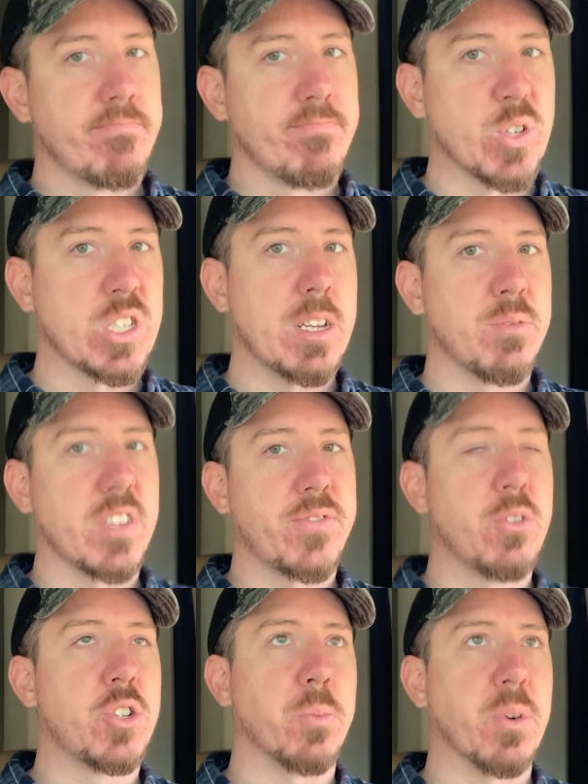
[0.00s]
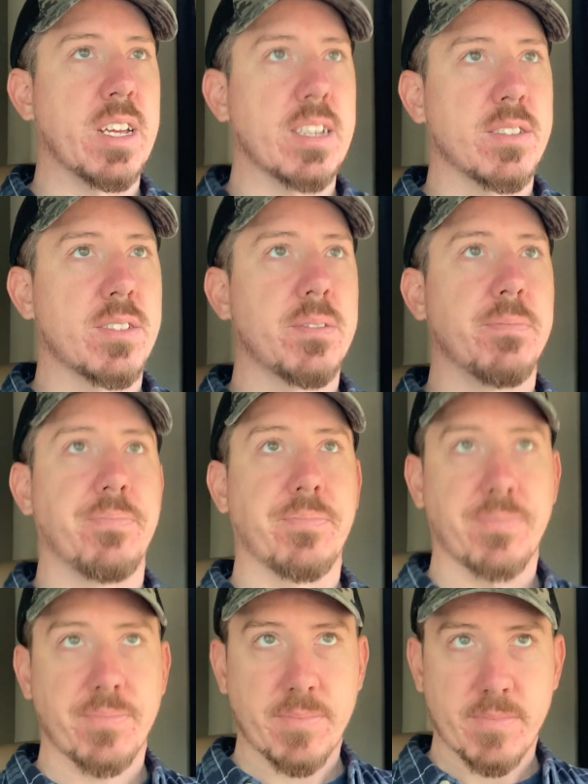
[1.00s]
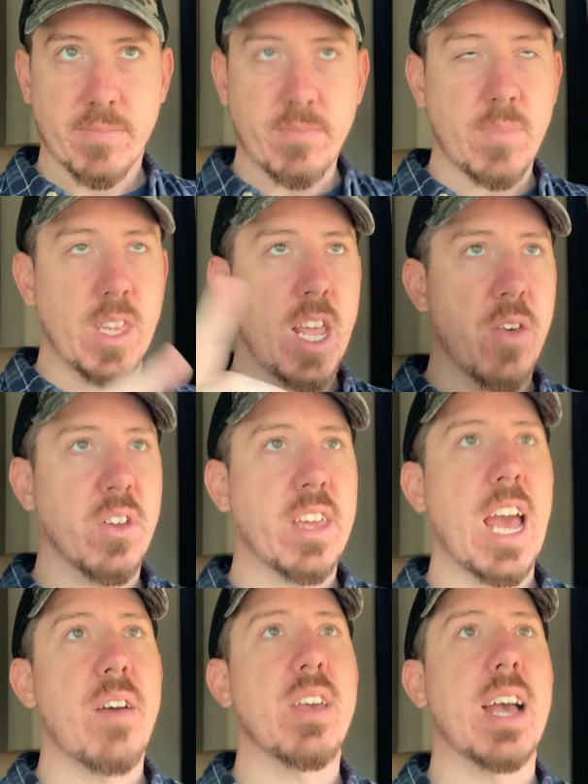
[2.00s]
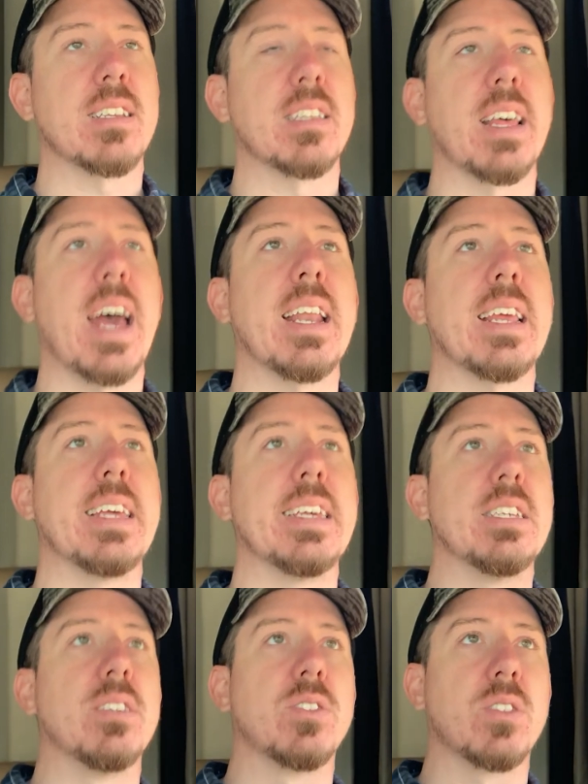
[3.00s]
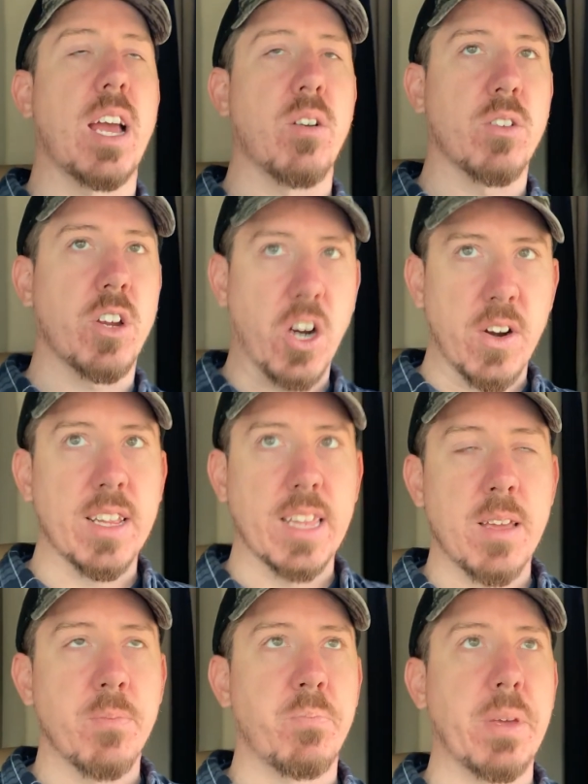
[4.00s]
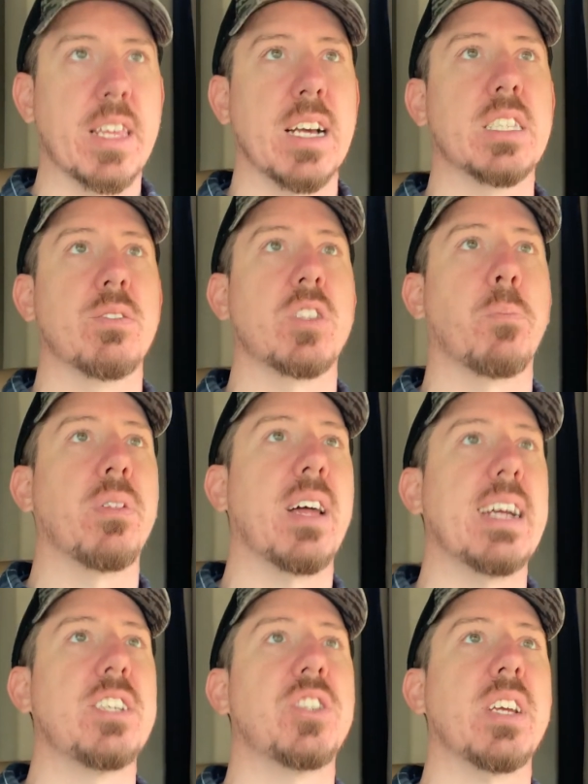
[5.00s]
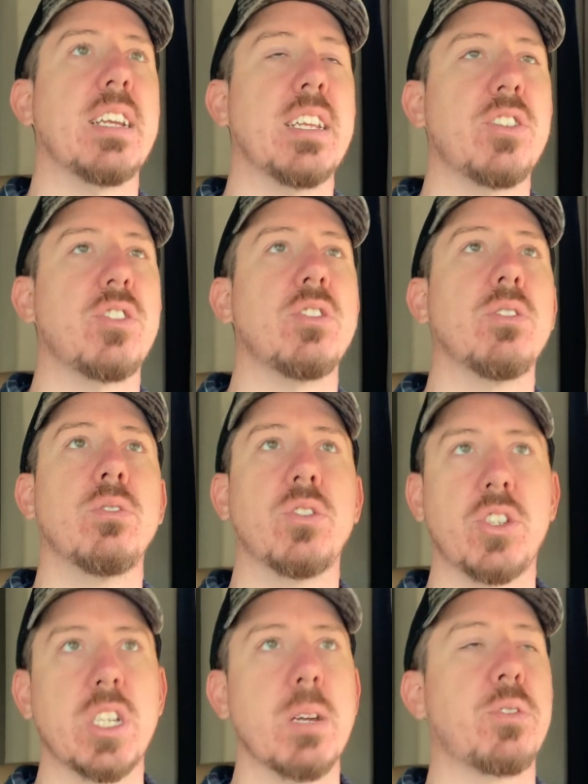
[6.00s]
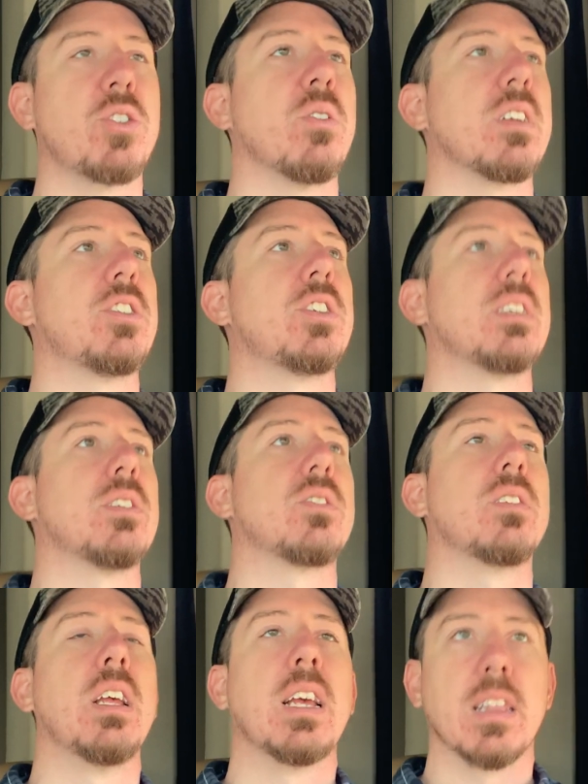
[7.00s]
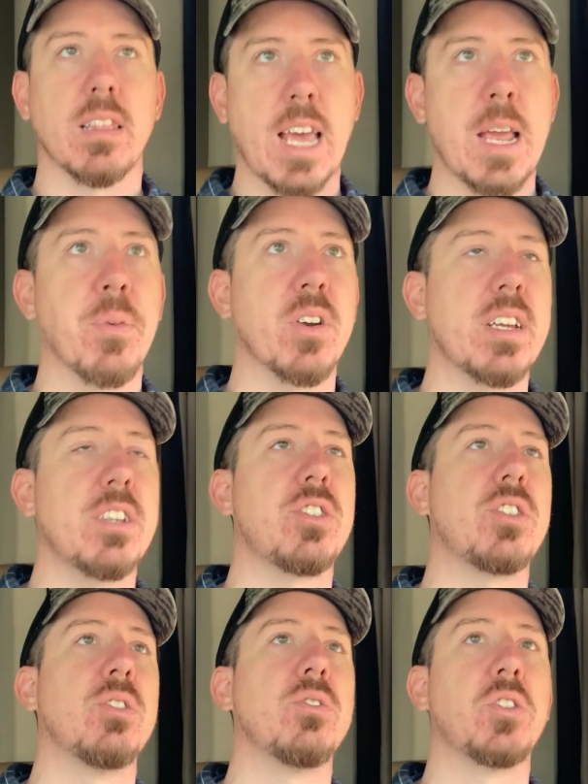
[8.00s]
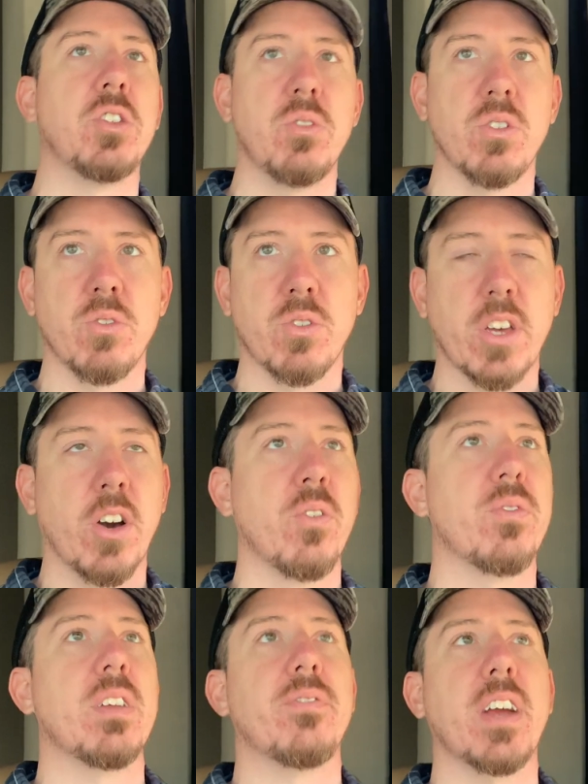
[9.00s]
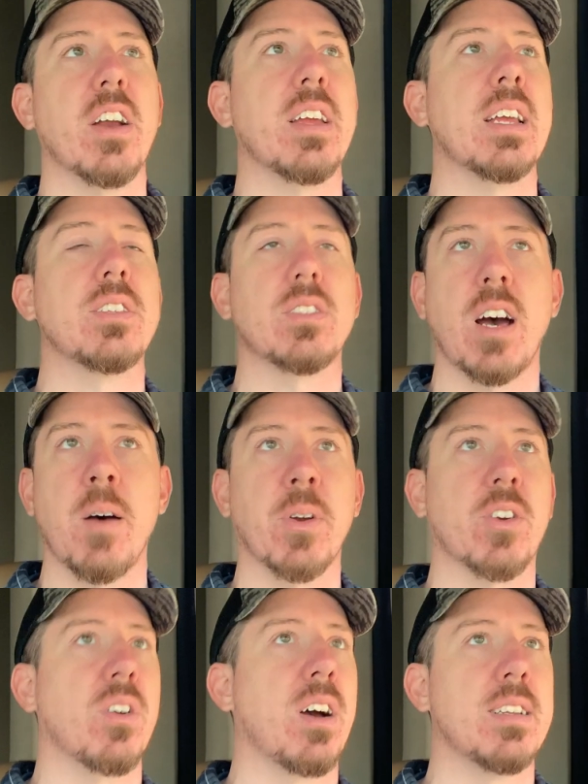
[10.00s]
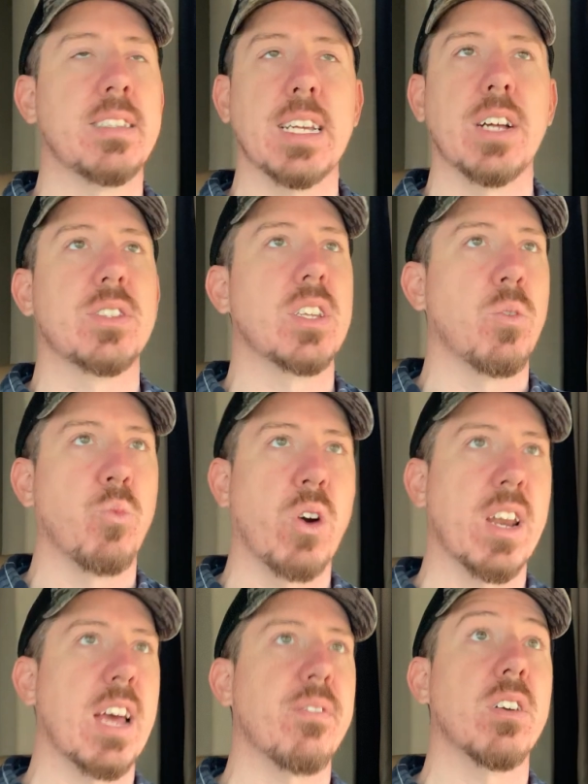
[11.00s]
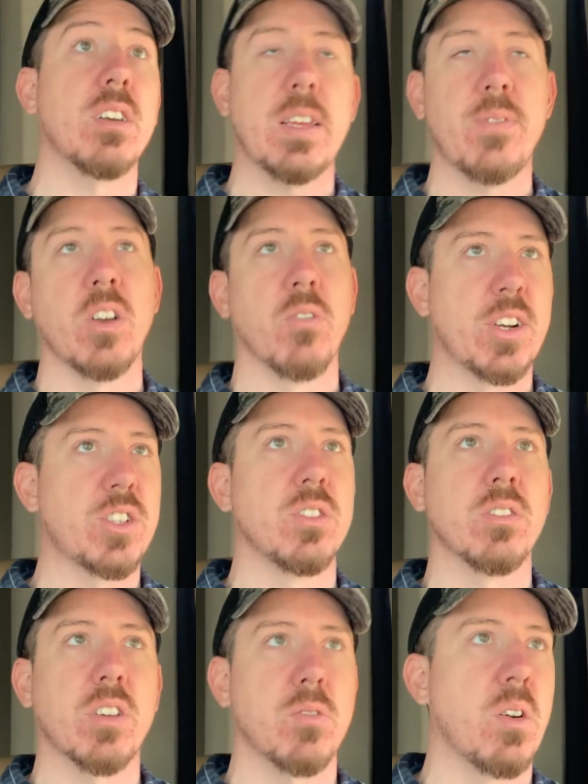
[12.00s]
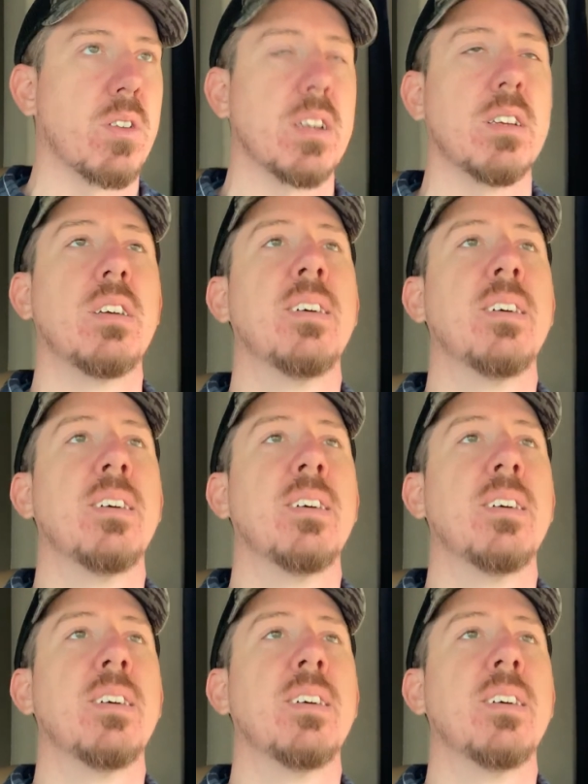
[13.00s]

We'll see what the future brings. The other caveat to that is that currently, because of supply chain issues, chip shortages, labor issues due to COVID variants, Omicron, Delta, whatever, even original Corona,